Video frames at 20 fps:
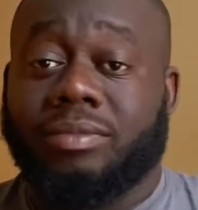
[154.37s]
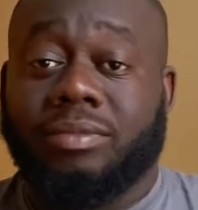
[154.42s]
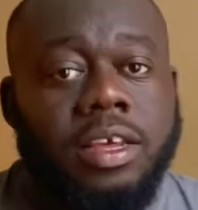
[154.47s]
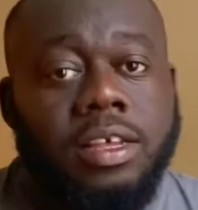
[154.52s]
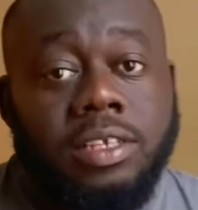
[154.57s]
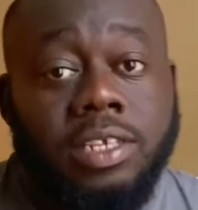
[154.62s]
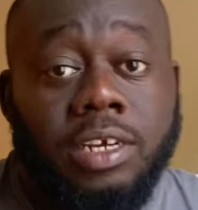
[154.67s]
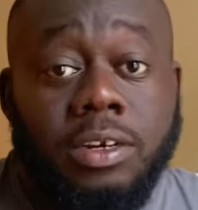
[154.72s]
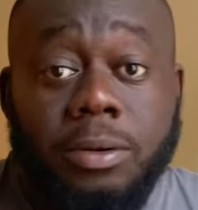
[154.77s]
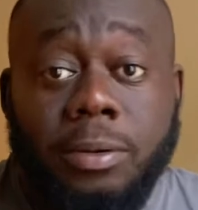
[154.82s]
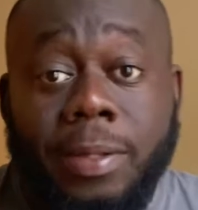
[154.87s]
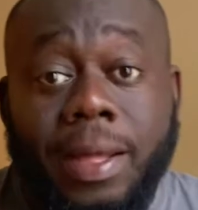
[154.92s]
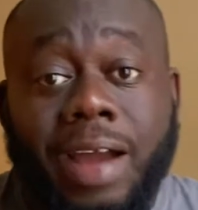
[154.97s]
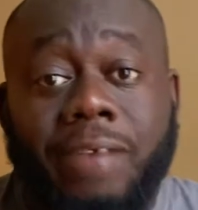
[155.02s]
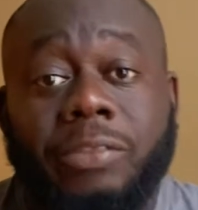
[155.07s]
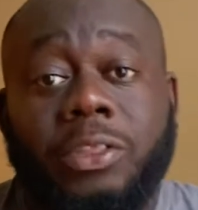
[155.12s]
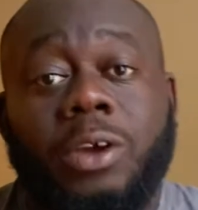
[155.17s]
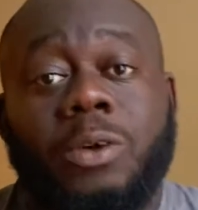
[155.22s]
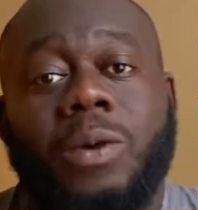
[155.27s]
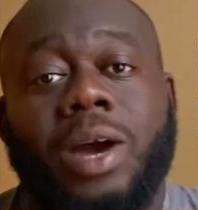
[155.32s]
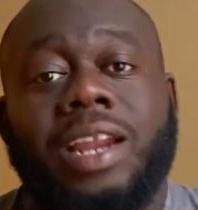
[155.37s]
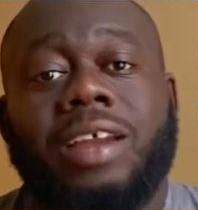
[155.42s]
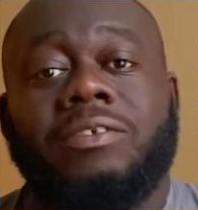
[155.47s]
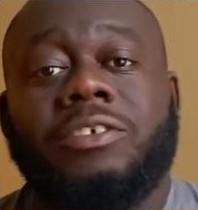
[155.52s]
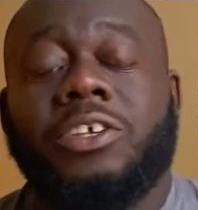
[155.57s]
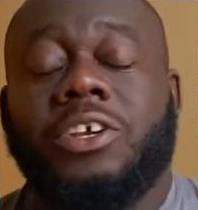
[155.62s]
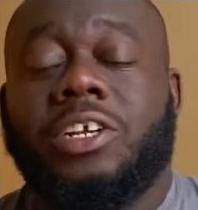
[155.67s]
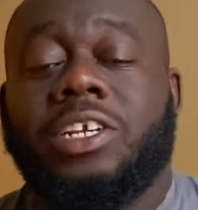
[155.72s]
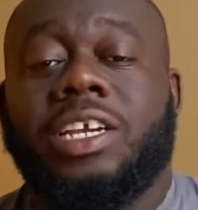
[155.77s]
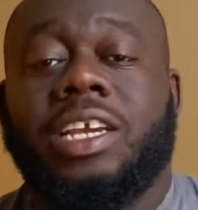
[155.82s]
So after a while of
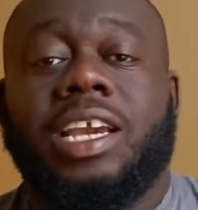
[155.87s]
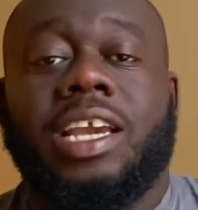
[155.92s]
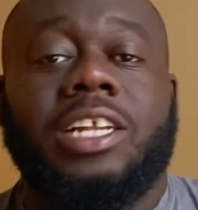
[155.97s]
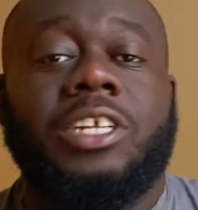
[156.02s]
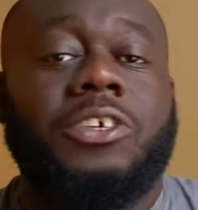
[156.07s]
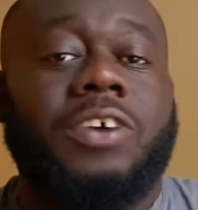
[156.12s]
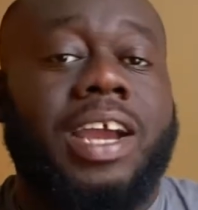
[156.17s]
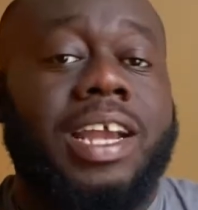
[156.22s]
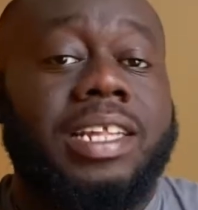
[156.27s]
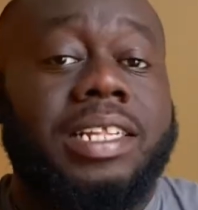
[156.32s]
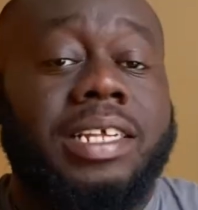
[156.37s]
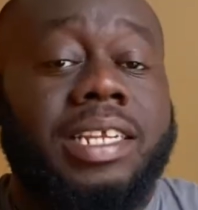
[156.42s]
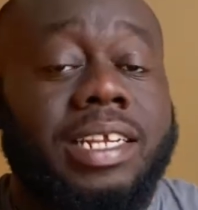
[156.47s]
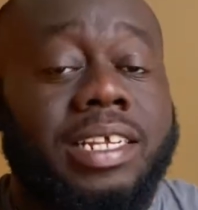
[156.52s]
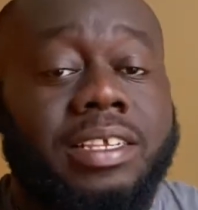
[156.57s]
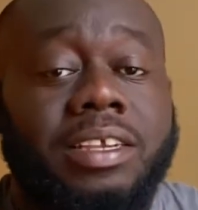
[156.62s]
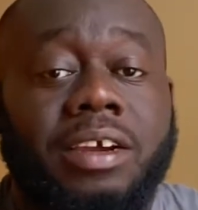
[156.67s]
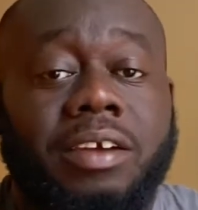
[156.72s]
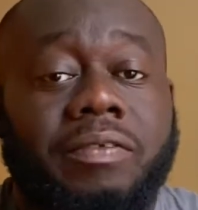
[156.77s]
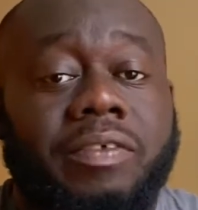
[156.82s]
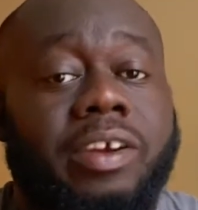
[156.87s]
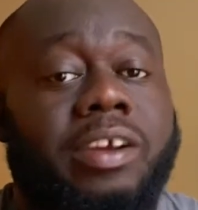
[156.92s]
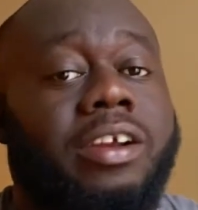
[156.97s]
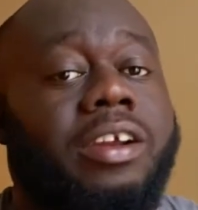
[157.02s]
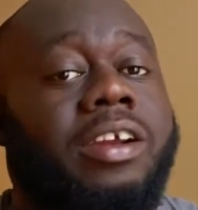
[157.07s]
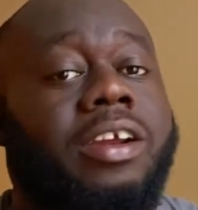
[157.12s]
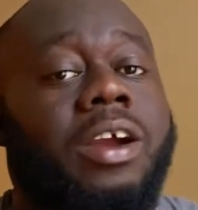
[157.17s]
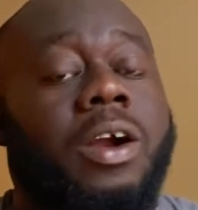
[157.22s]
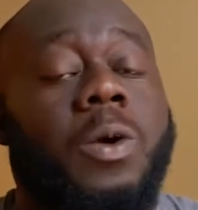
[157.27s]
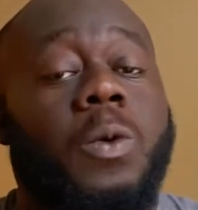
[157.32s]
searching and trying to
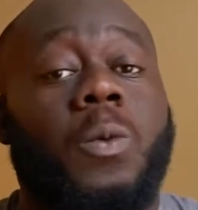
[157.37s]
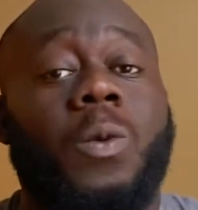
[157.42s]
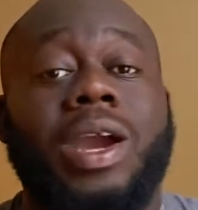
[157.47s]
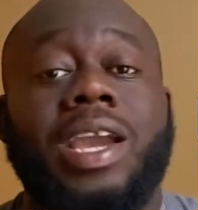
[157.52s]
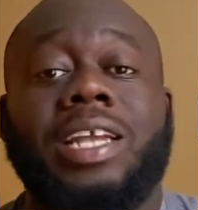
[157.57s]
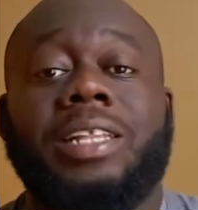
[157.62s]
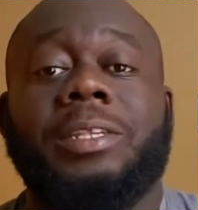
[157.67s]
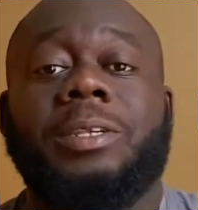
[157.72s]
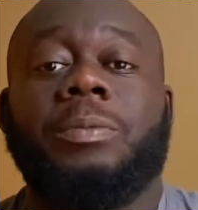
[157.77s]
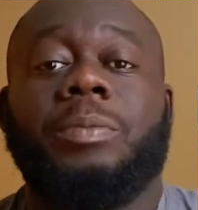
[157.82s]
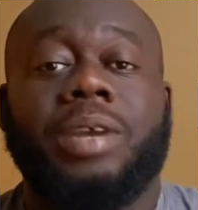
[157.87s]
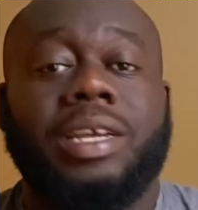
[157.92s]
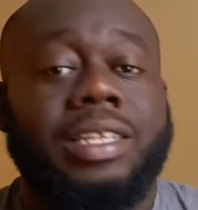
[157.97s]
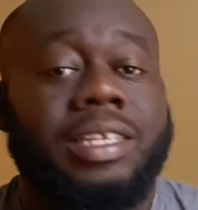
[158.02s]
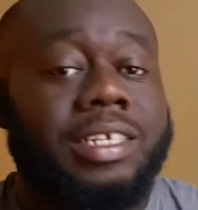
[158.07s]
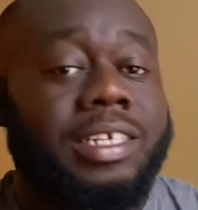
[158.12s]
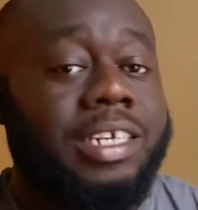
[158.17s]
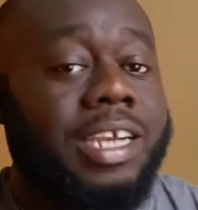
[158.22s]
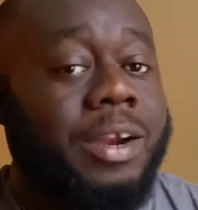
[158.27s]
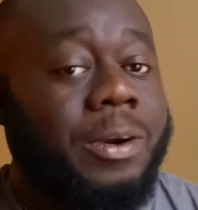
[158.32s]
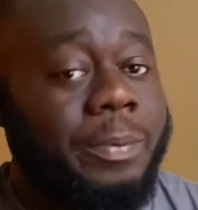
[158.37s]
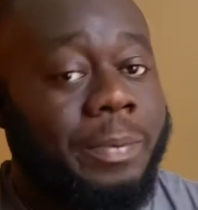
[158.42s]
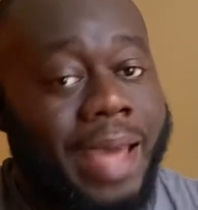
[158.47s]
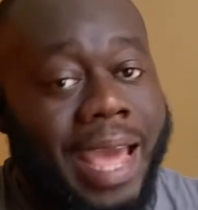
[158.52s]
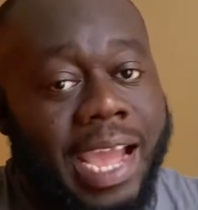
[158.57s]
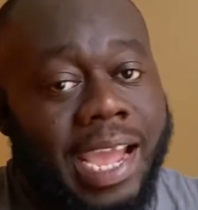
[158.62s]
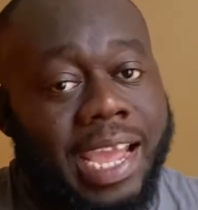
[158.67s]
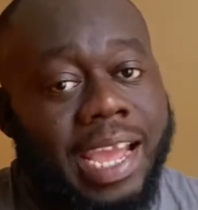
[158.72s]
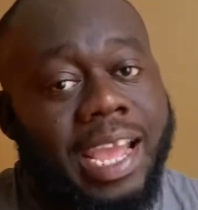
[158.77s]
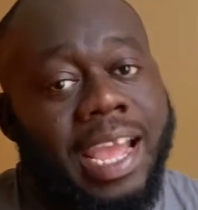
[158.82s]
discover a way to bring this channel
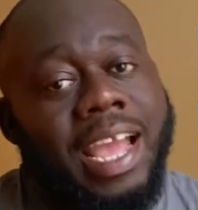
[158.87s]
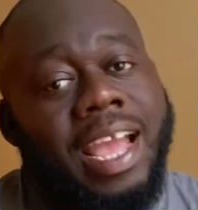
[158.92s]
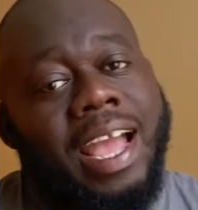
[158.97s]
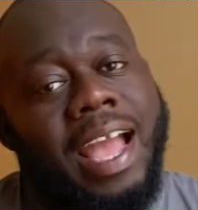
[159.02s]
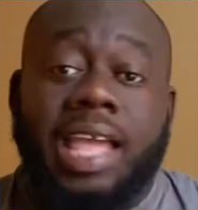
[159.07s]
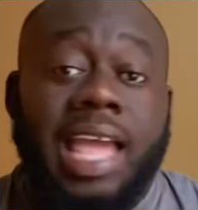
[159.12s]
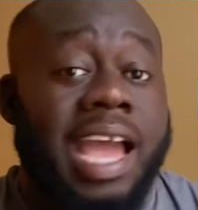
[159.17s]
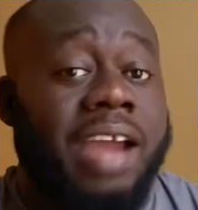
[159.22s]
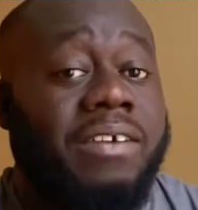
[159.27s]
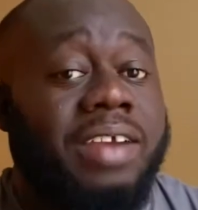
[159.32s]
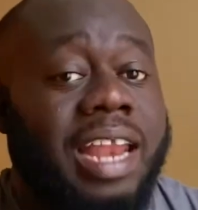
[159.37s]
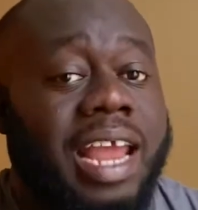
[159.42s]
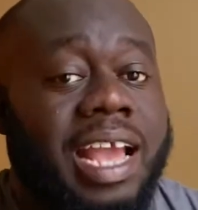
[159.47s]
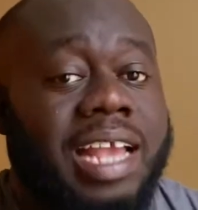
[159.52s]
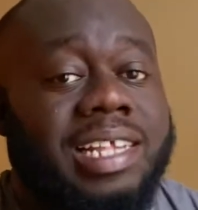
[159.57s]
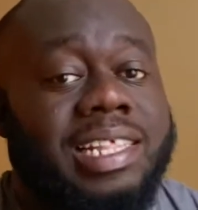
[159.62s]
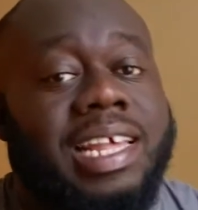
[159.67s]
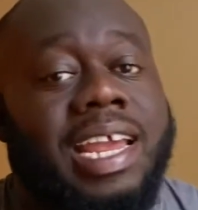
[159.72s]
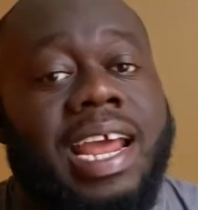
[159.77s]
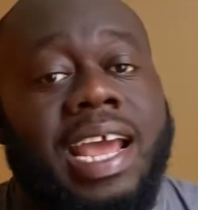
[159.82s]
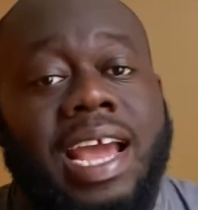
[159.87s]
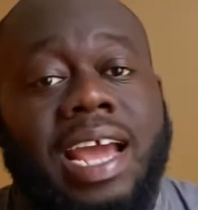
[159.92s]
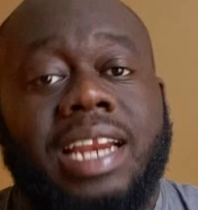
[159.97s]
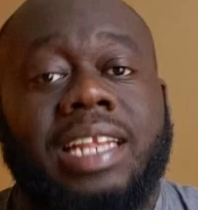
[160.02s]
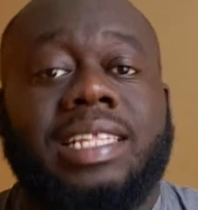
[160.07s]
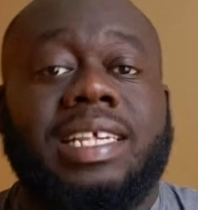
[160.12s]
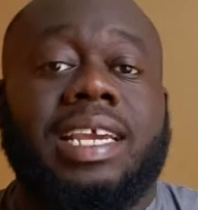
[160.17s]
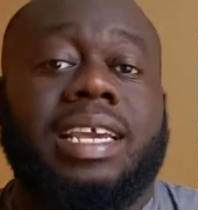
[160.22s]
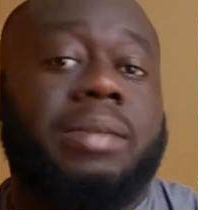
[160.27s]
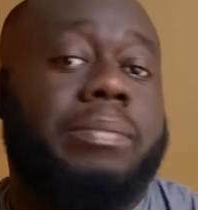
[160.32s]
back, I realized that I had to
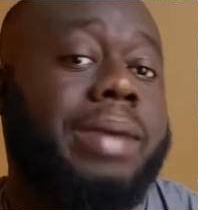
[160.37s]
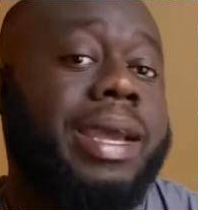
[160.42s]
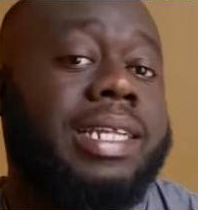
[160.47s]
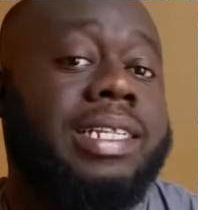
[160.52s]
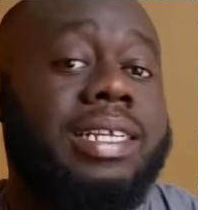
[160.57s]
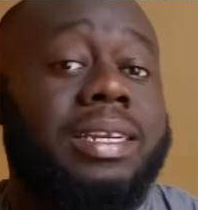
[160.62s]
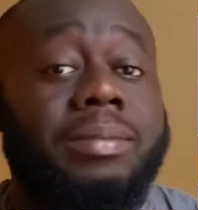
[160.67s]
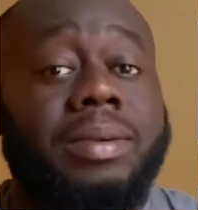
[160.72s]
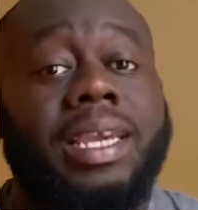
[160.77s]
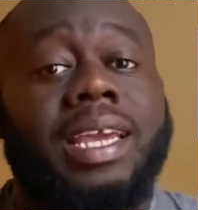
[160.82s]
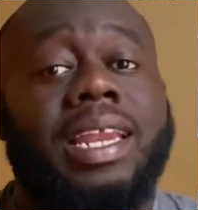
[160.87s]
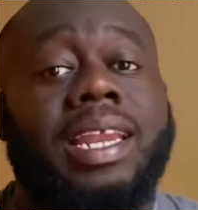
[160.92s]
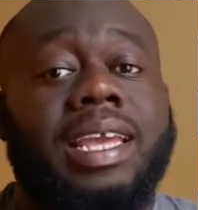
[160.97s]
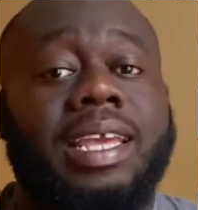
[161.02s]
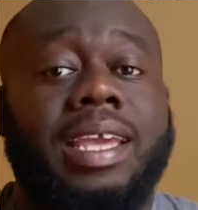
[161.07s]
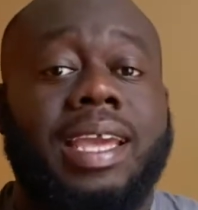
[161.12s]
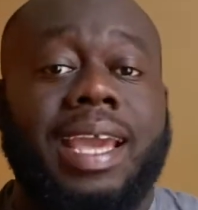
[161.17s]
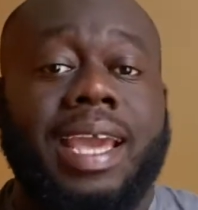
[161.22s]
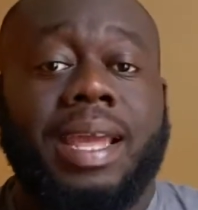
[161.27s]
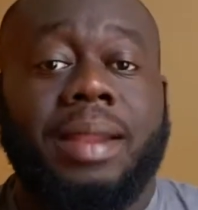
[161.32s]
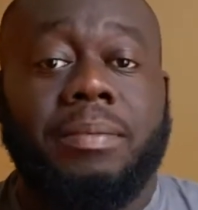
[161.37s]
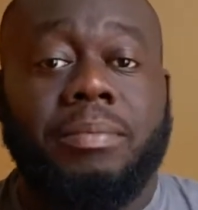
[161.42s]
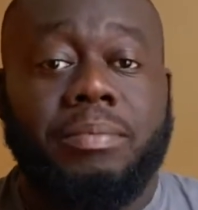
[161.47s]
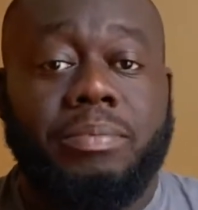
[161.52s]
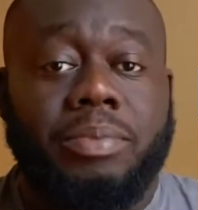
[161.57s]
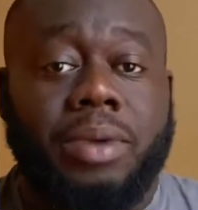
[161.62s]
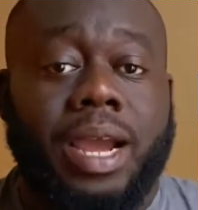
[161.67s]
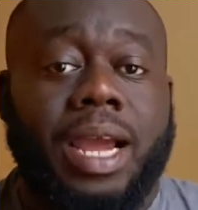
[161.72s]
take it back to the beginning and